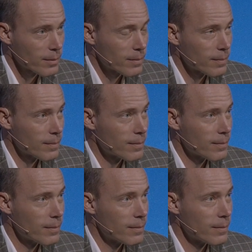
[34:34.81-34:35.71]

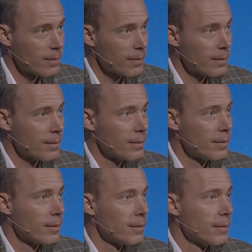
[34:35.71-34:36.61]

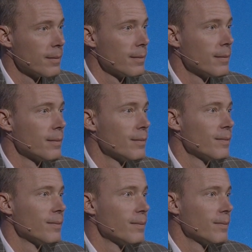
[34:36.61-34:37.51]

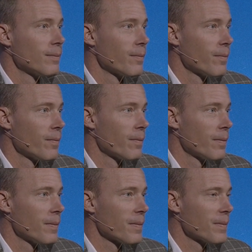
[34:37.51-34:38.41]

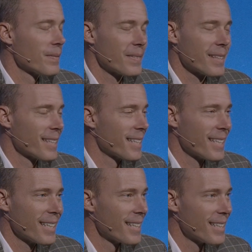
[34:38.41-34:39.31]
Nobody speaks.